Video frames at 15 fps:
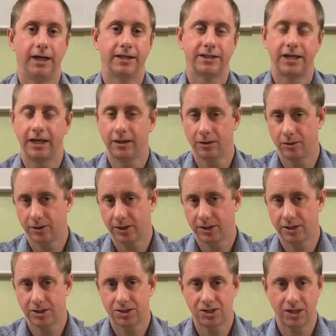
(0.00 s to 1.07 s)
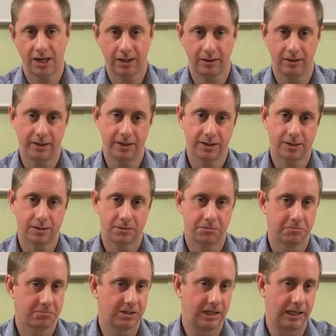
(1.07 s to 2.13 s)
Take a look at this checklist,
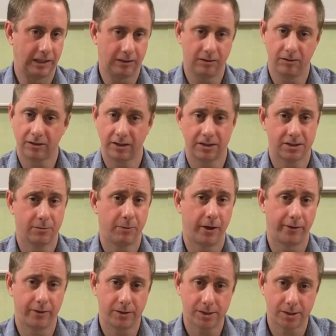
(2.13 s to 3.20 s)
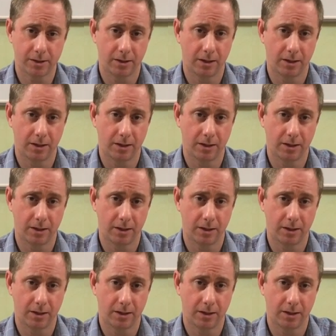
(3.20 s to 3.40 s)
take a look at some others,